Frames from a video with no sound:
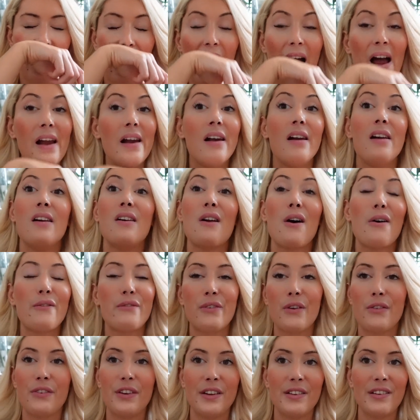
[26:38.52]
I love
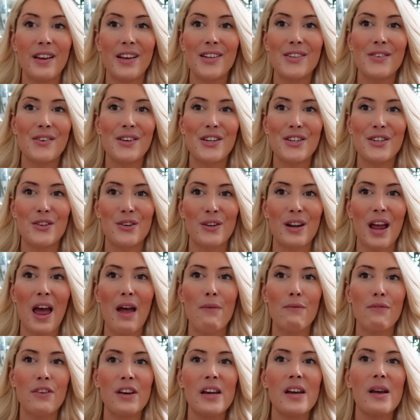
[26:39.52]
the vintage version.
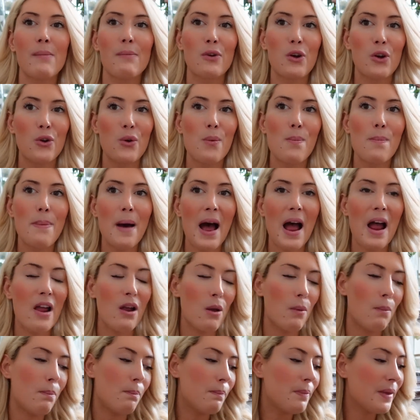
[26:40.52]
I think I'm gonna
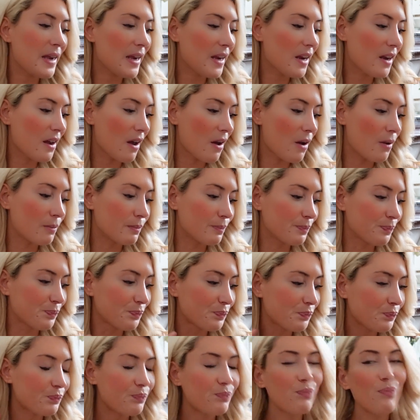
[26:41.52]
buy a big
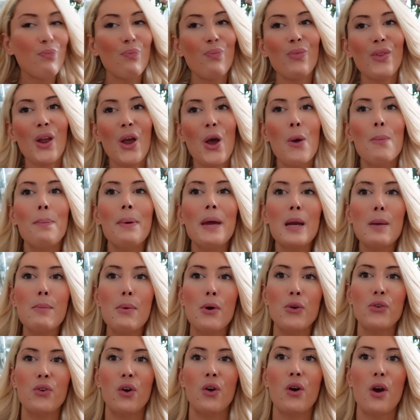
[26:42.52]

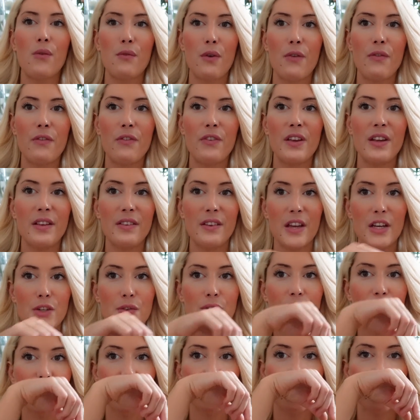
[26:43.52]
bottle of a vintage
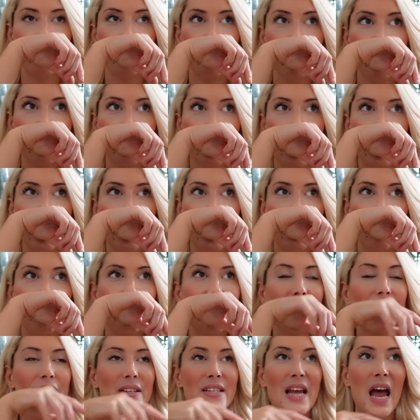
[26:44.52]
version
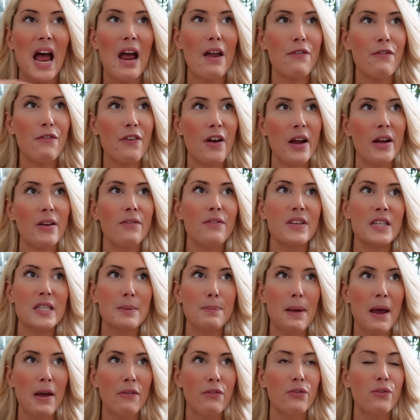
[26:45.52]
because I find this
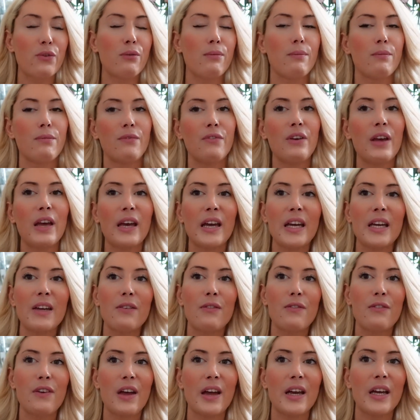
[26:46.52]
perfume
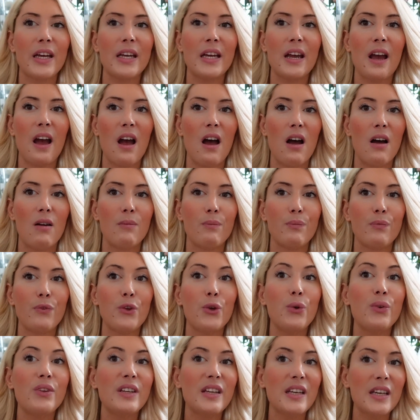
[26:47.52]
very, very
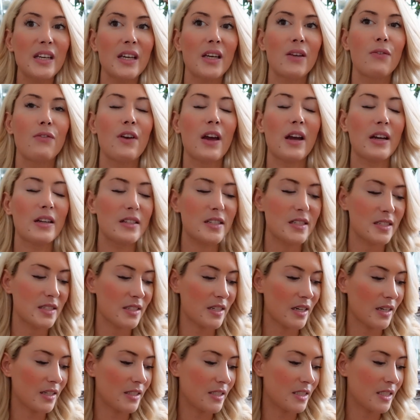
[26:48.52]
unique, very
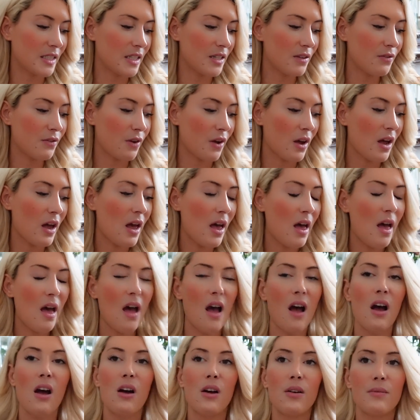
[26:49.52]
distinctive.
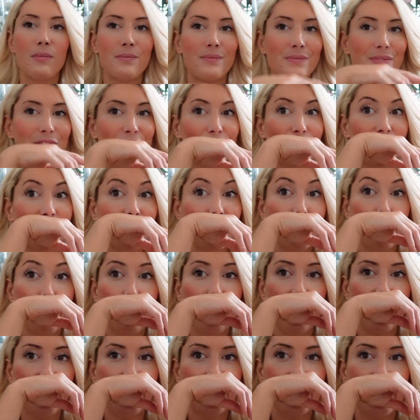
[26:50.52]
So it's
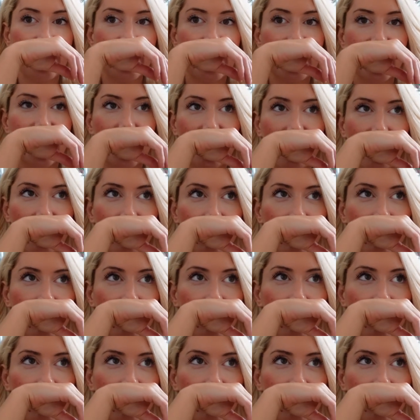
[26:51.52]
super interesting.